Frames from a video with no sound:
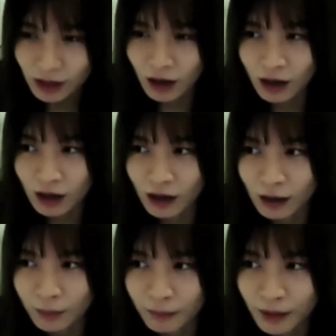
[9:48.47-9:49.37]

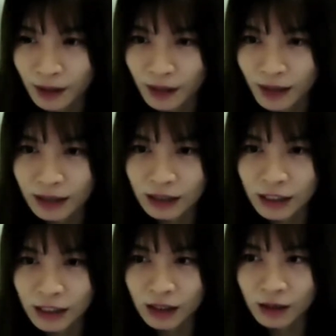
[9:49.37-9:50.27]
and
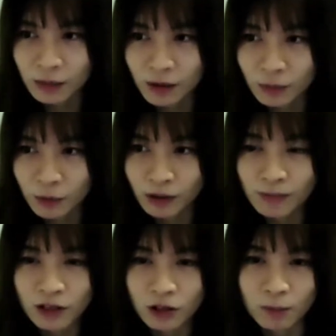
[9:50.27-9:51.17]
it pretty
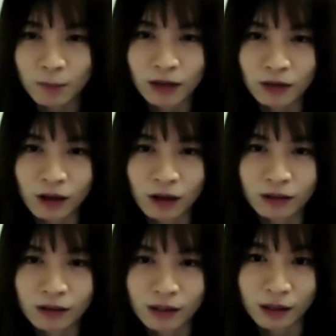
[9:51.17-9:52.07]
much depends
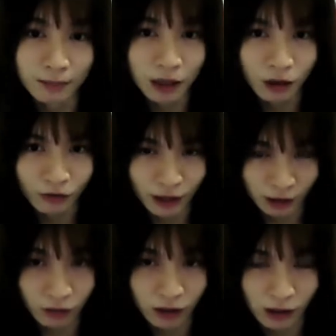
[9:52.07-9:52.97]
on the amount of
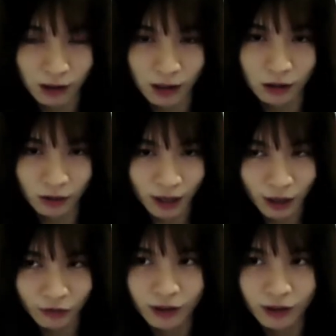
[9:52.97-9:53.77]
activity that you have,